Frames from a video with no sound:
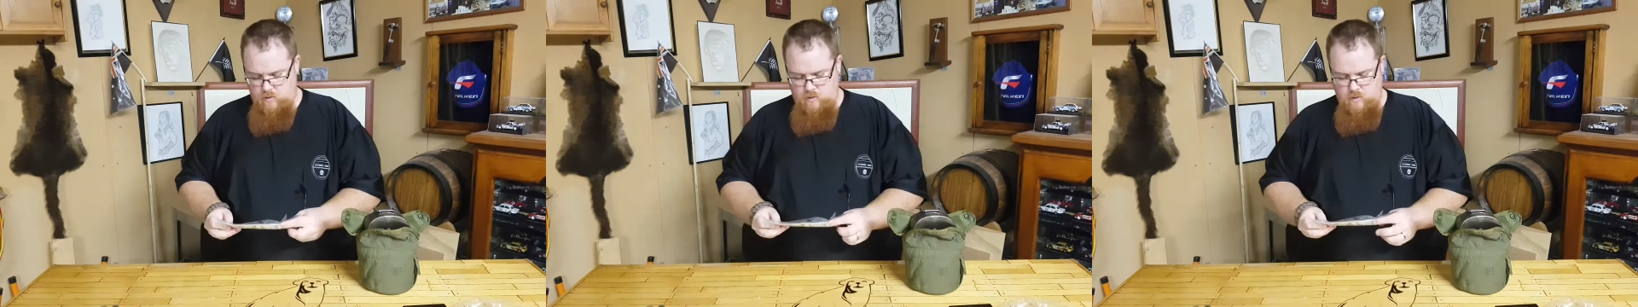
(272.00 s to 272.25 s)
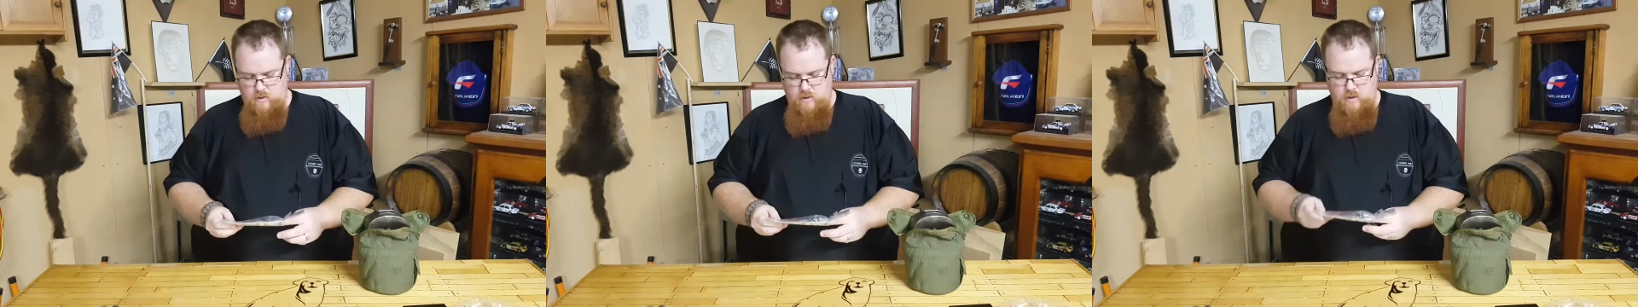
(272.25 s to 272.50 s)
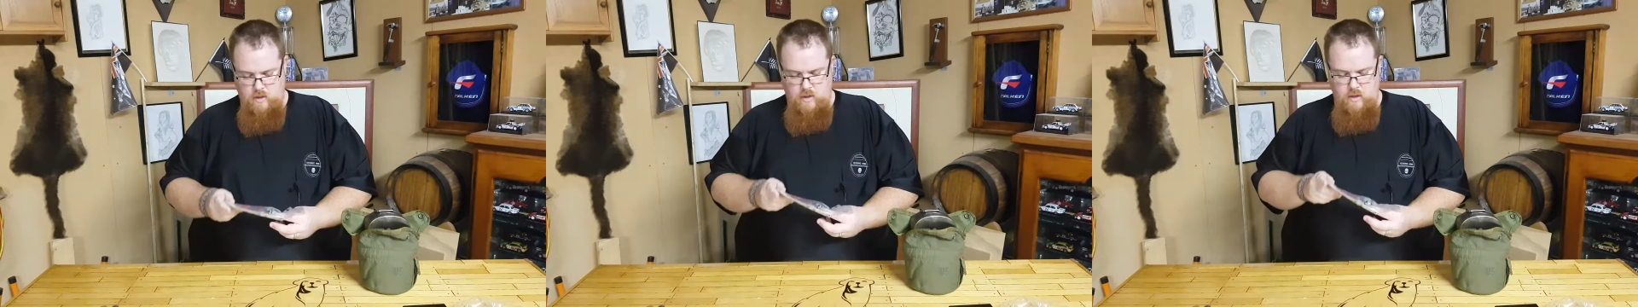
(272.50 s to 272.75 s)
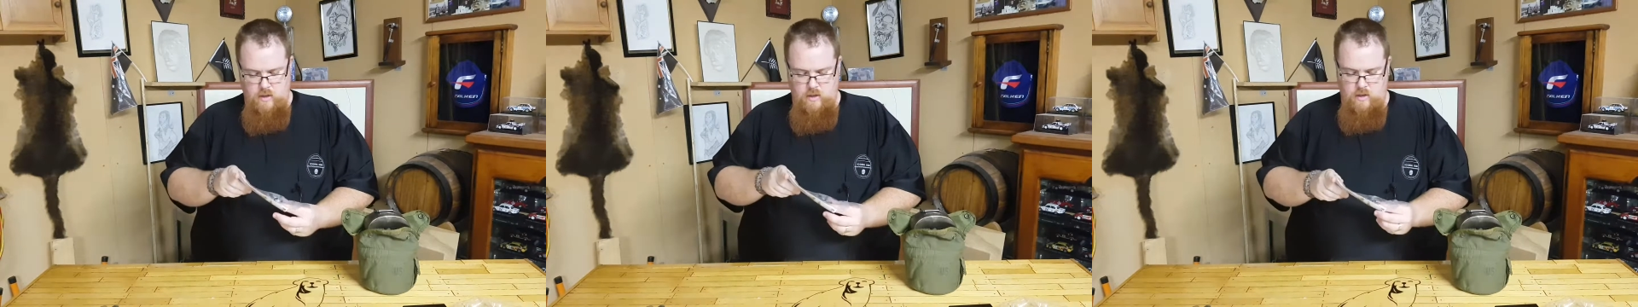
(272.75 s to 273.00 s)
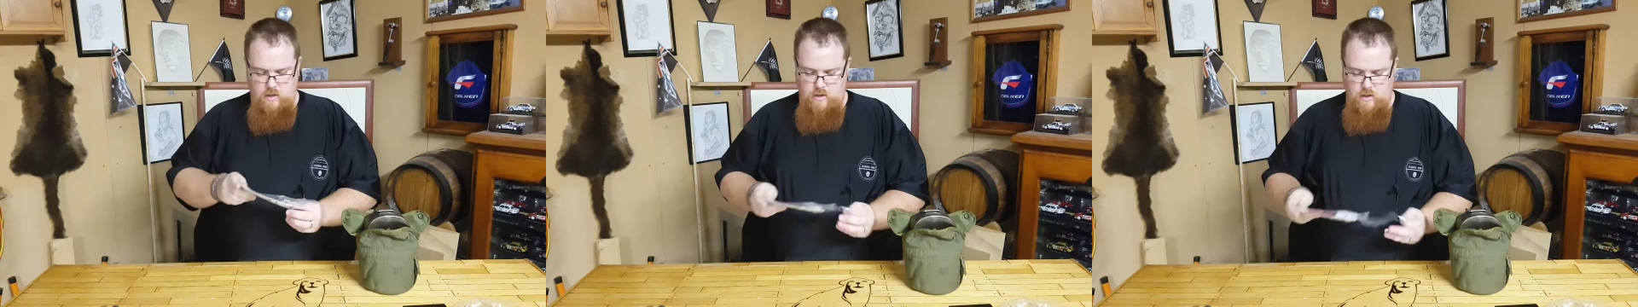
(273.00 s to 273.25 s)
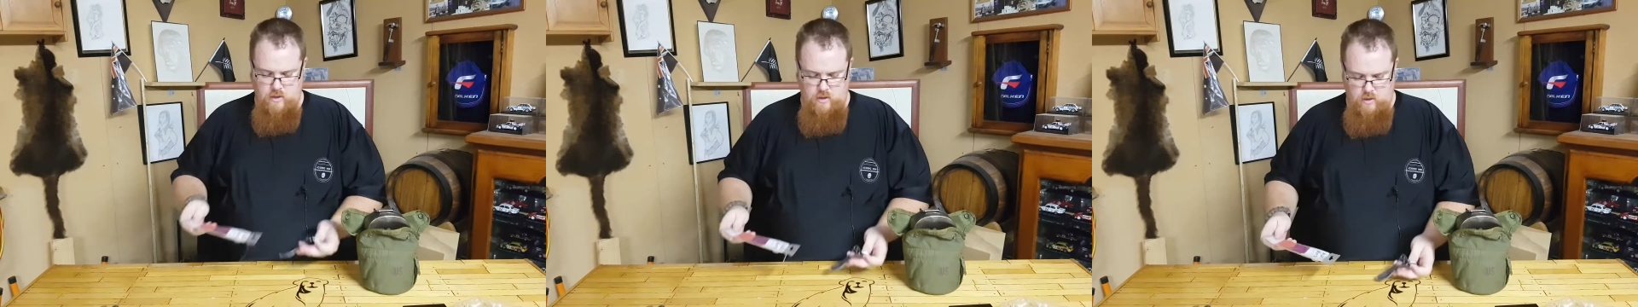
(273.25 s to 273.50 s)

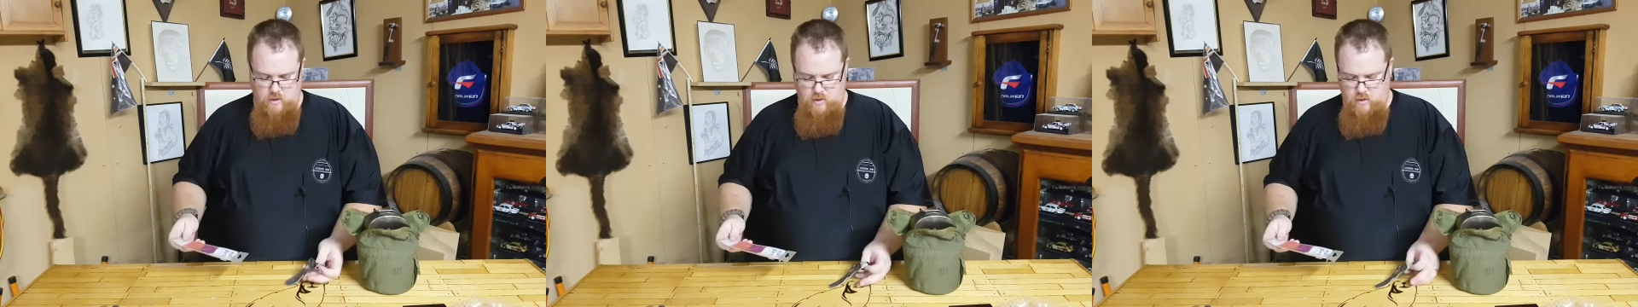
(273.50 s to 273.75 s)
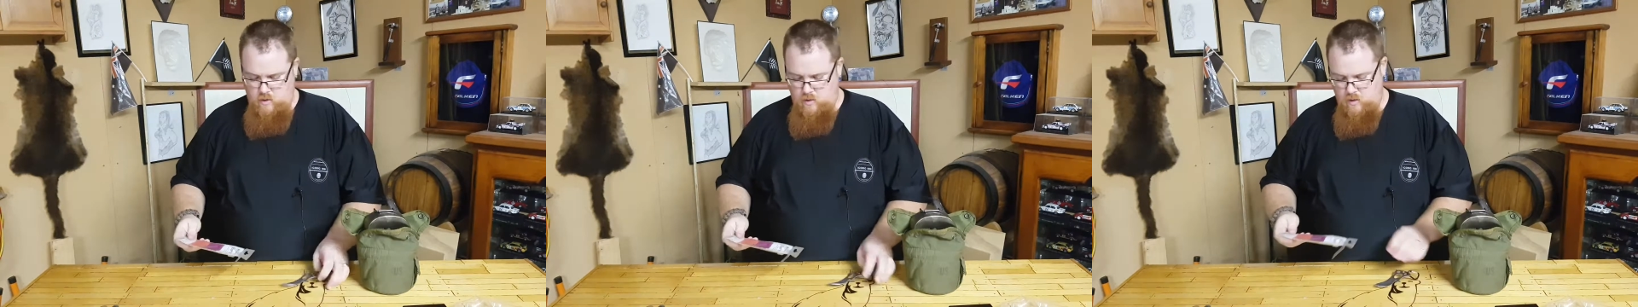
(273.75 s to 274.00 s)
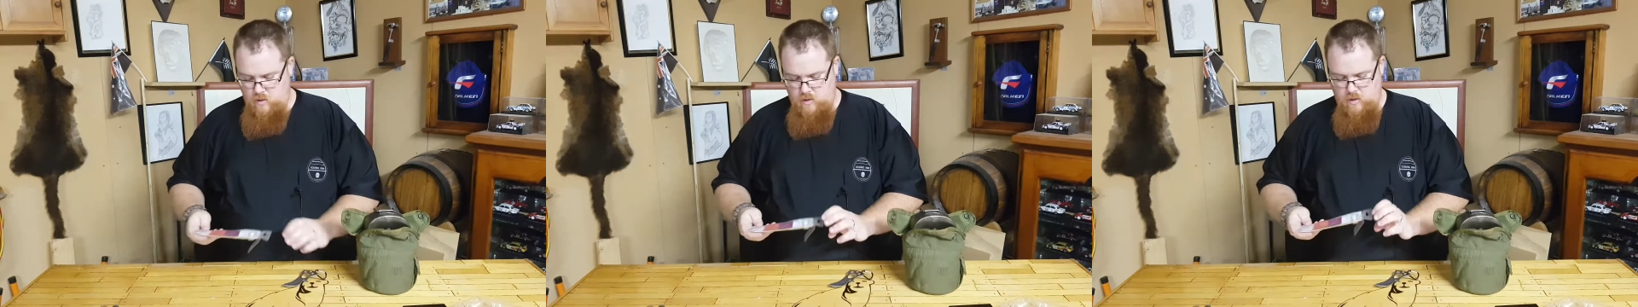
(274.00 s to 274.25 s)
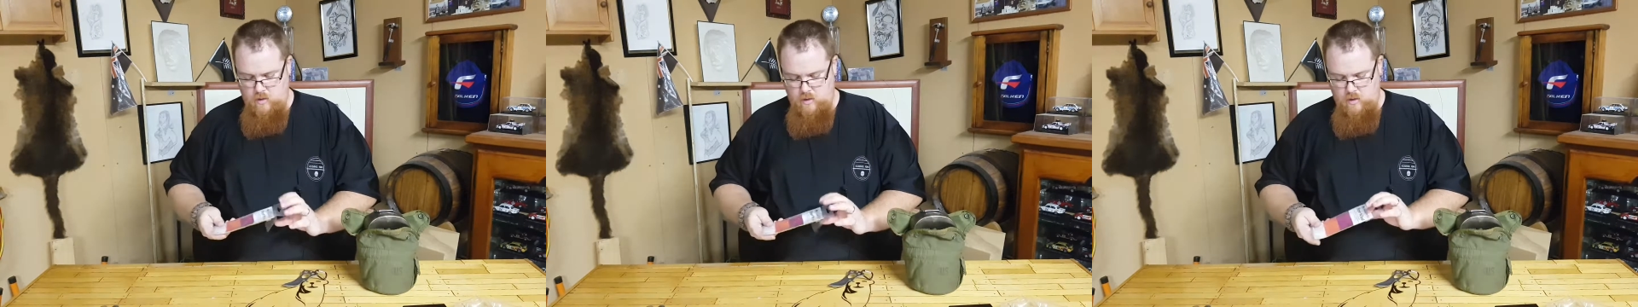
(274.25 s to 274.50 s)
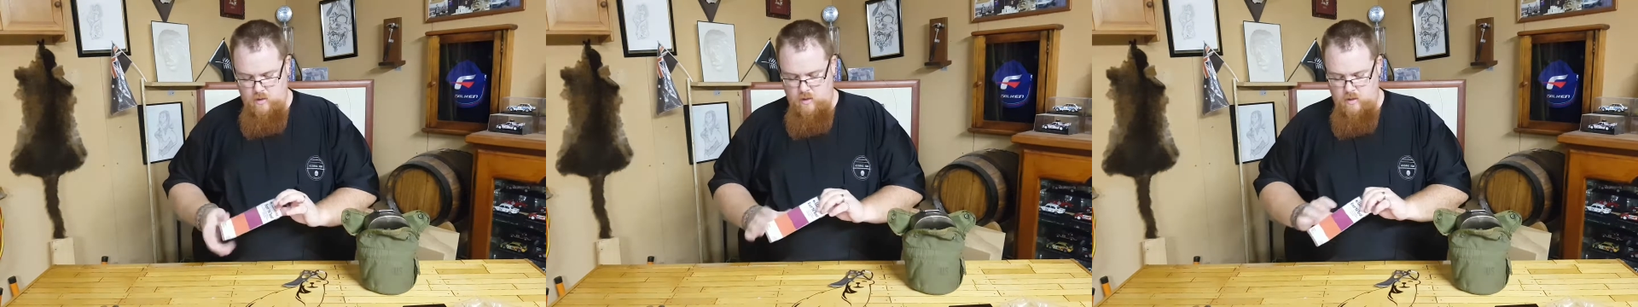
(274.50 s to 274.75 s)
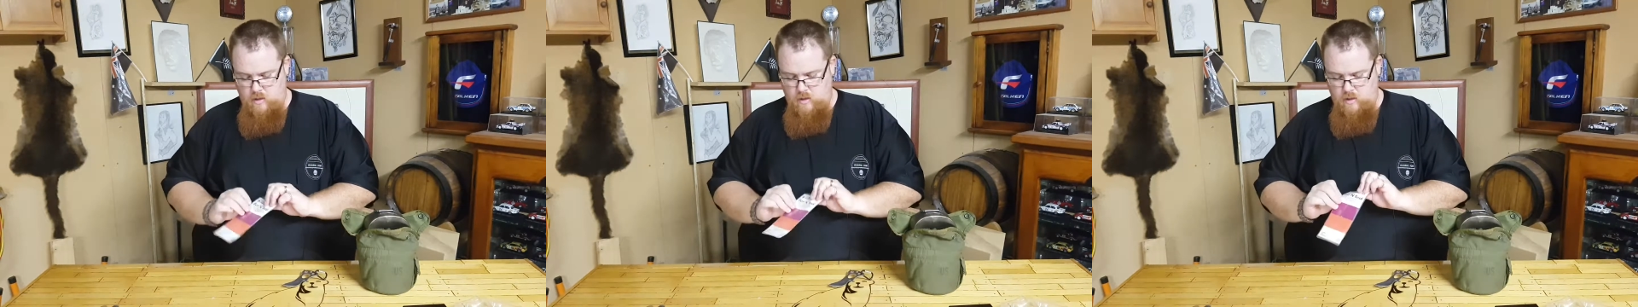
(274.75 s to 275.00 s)

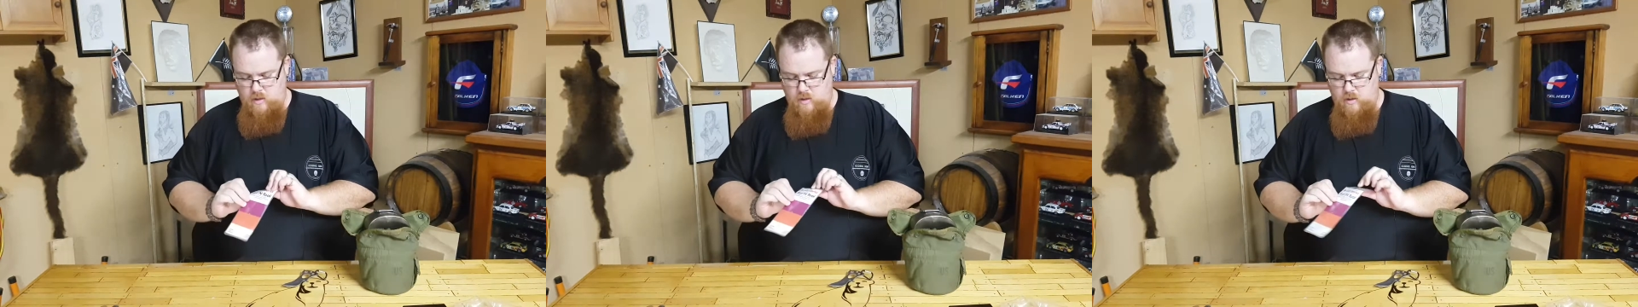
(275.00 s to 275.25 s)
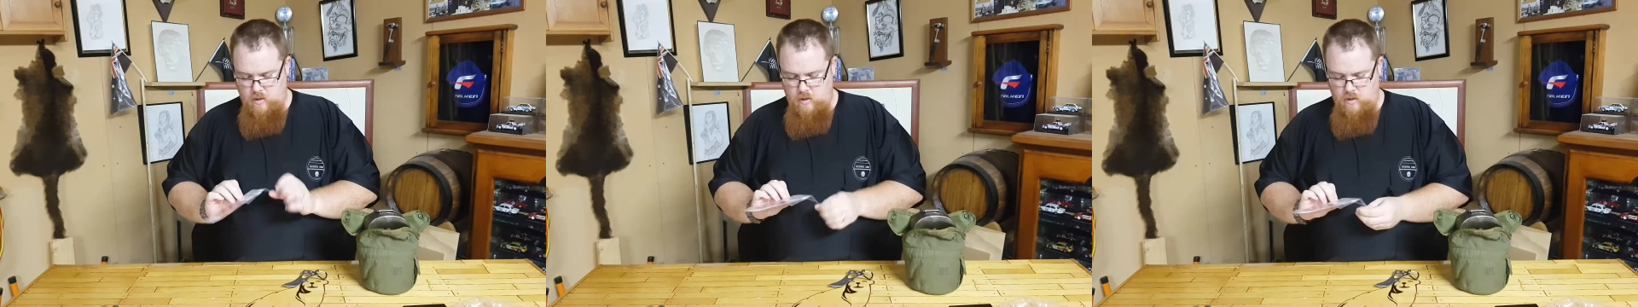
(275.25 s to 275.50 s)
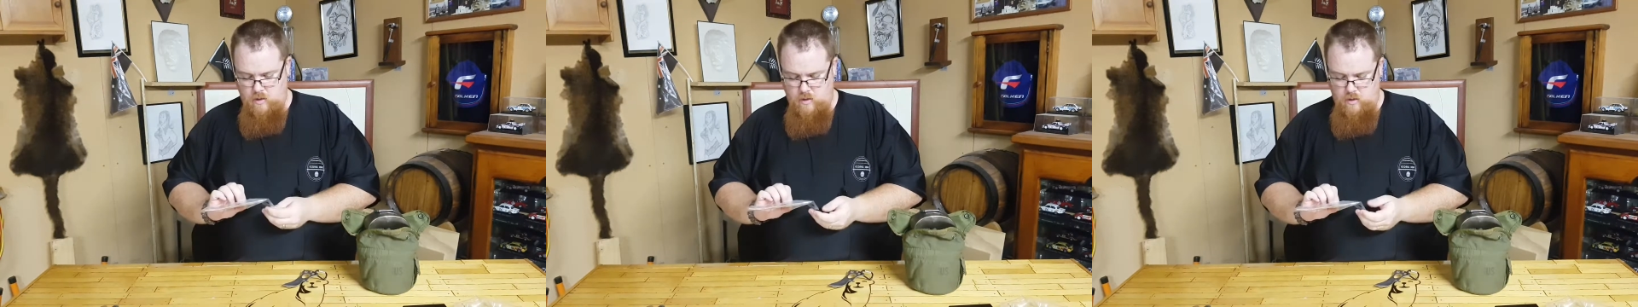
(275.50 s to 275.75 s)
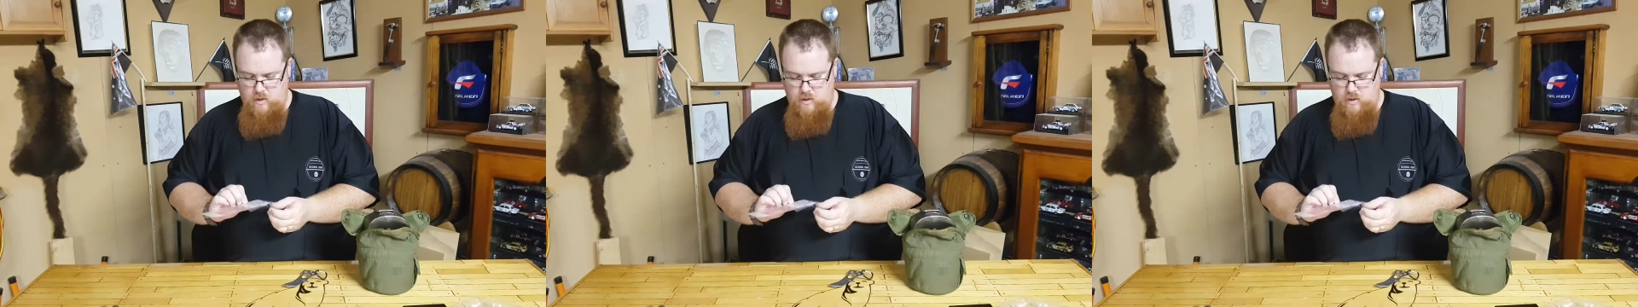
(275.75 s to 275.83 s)
No one is speaking in this clip.